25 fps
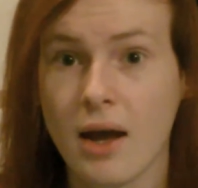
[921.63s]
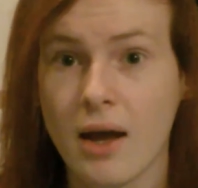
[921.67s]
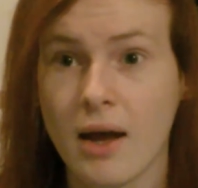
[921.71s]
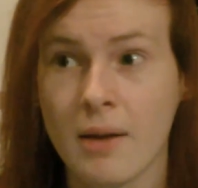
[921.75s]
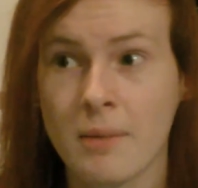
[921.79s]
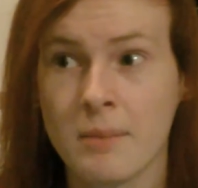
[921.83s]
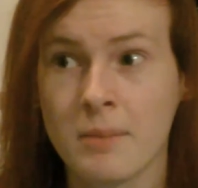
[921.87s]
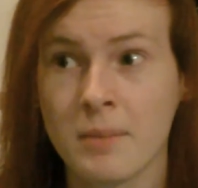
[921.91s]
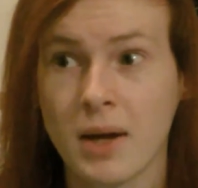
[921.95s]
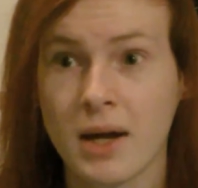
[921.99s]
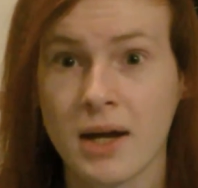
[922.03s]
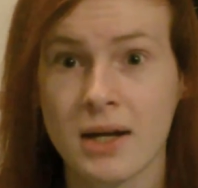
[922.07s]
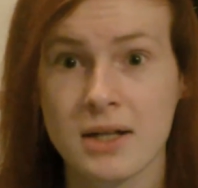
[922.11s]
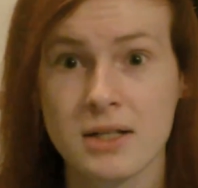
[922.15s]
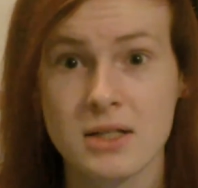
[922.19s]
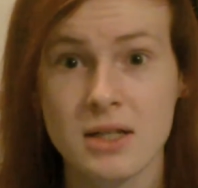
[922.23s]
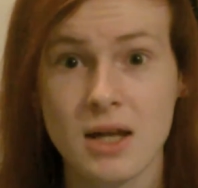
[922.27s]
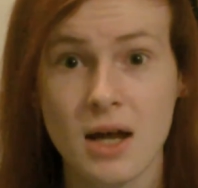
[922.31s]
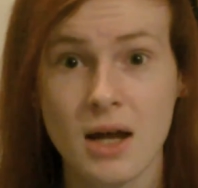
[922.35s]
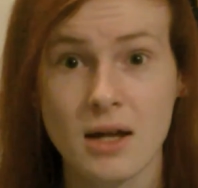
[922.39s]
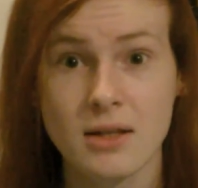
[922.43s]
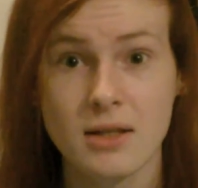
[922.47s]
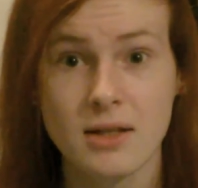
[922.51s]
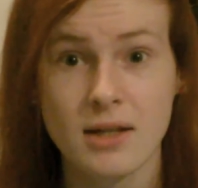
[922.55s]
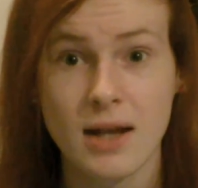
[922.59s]
Um, I
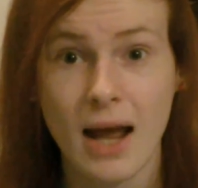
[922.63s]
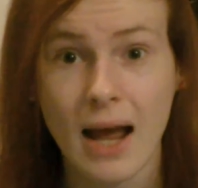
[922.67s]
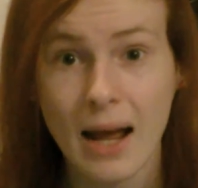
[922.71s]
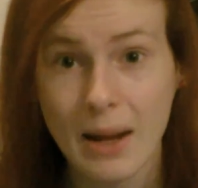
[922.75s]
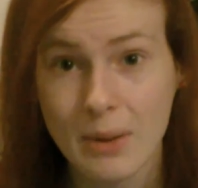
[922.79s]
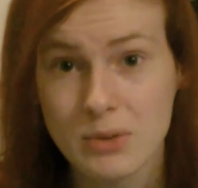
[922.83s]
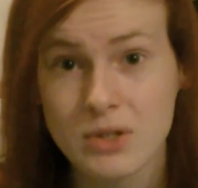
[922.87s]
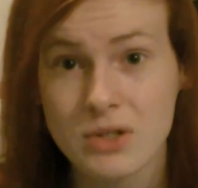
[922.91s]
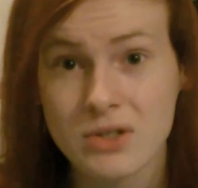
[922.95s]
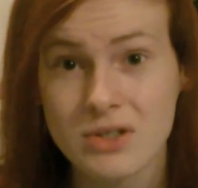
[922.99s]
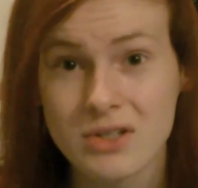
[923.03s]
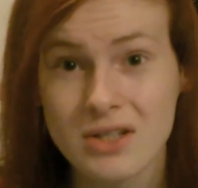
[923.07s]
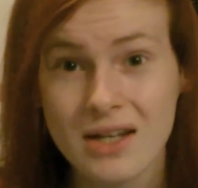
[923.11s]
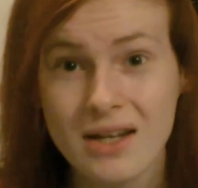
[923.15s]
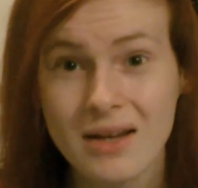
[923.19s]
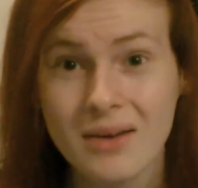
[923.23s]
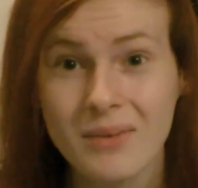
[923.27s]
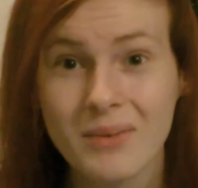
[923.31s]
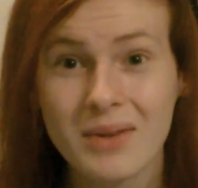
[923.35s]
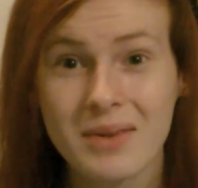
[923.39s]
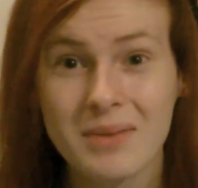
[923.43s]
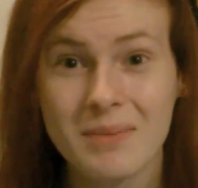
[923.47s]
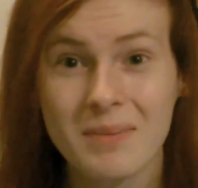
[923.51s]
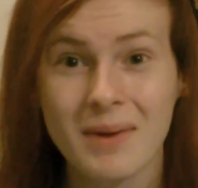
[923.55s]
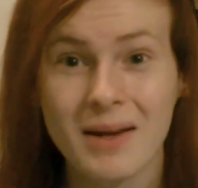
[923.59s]
started house
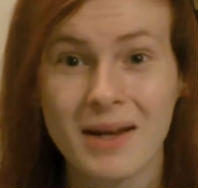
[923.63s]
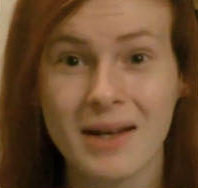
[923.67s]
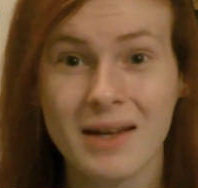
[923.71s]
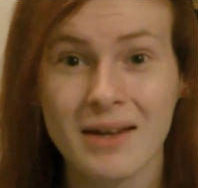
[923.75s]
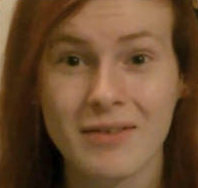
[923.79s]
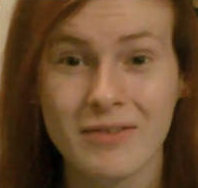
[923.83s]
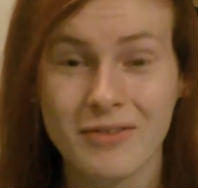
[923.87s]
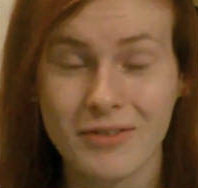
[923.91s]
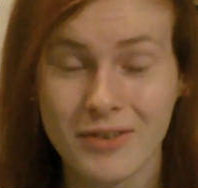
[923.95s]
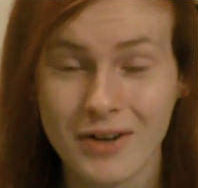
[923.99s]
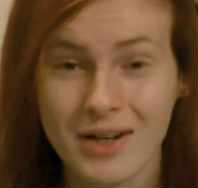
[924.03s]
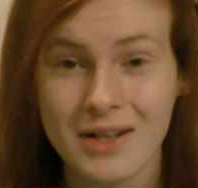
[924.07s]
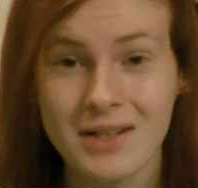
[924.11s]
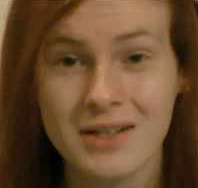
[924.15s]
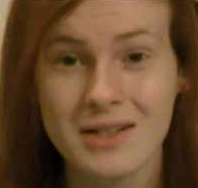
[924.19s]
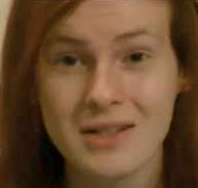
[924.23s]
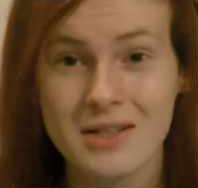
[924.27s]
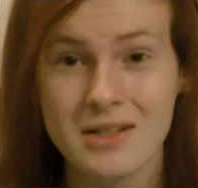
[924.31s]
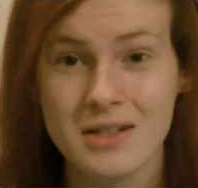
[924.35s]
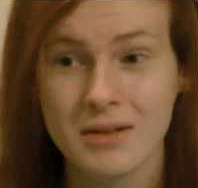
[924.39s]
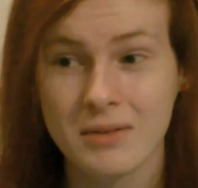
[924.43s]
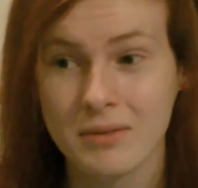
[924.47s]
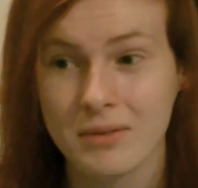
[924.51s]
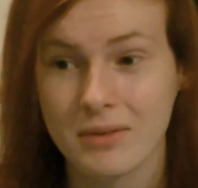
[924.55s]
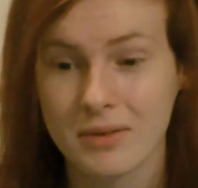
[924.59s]
hunting with my
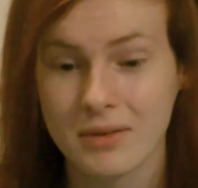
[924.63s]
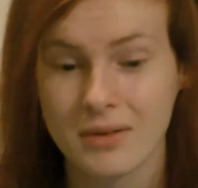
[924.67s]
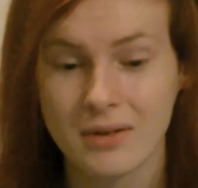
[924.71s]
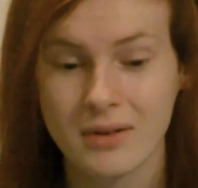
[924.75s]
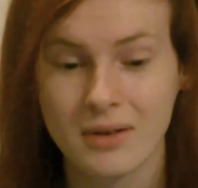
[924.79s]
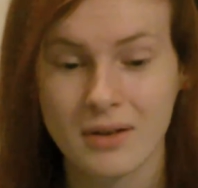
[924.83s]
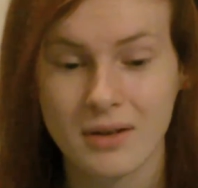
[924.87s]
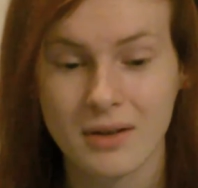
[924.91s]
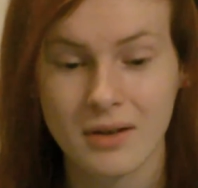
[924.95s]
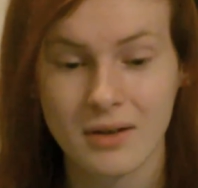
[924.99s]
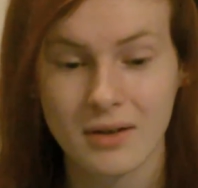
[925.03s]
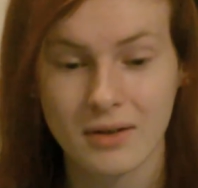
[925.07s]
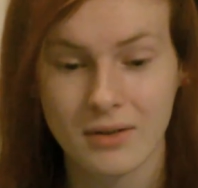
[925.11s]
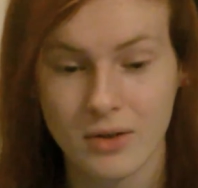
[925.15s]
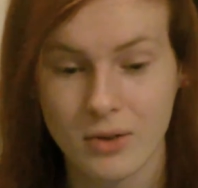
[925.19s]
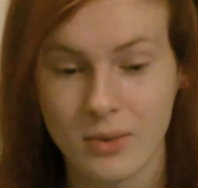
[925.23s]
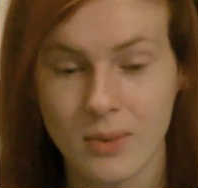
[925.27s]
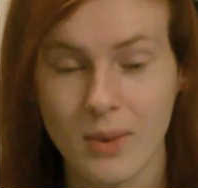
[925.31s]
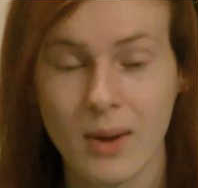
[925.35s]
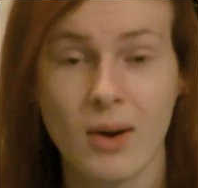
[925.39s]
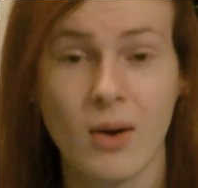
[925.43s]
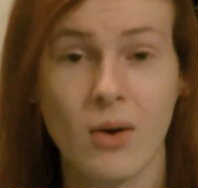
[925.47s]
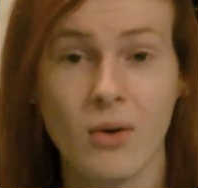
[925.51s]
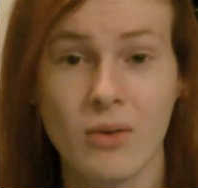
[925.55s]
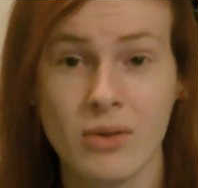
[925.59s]
friends uh,
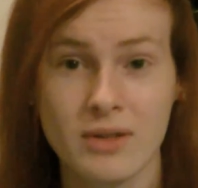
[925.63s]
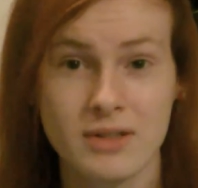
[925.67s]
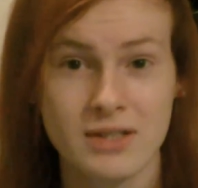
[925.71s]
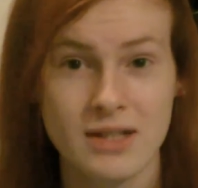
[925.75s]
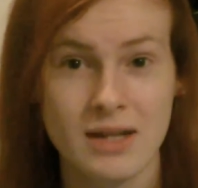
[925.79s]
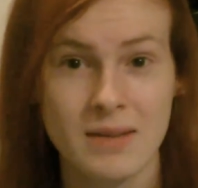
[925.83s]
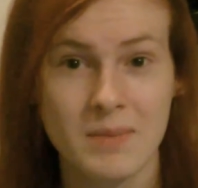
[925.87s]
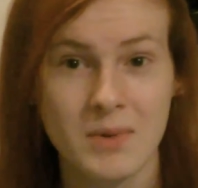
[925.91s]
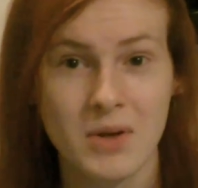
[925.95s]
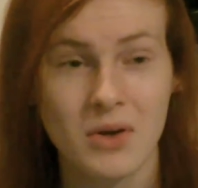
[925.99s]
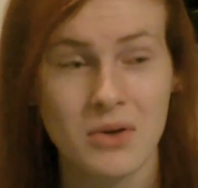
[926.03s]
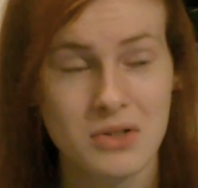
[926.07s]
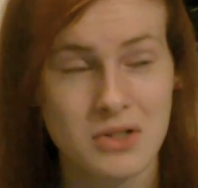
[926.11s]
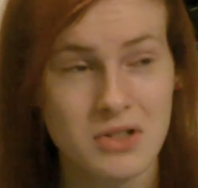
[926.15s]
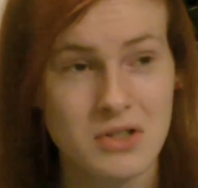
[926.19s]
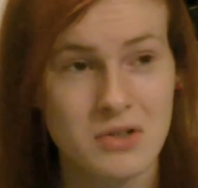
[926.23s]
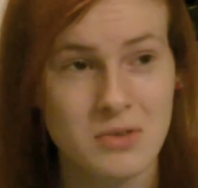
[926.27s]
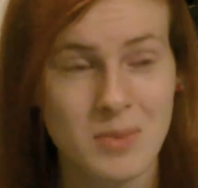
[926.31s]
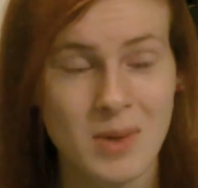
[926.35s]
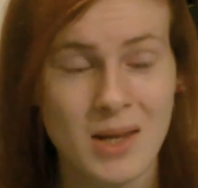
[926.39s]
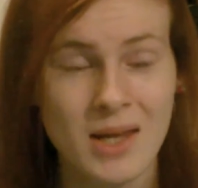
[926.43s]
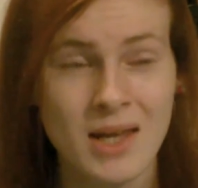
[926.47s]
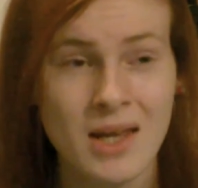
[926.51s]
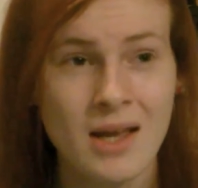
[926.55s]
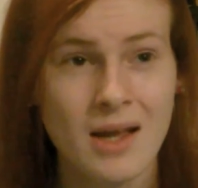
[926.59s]
who are on the same course
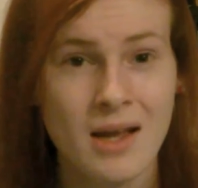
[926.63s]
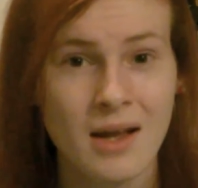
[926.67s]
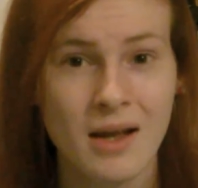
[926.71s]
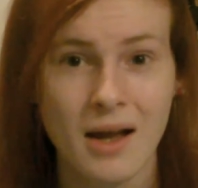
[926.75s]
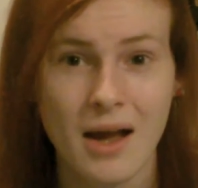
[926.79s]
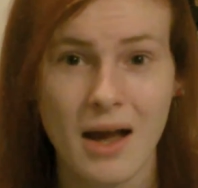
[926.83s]
as me.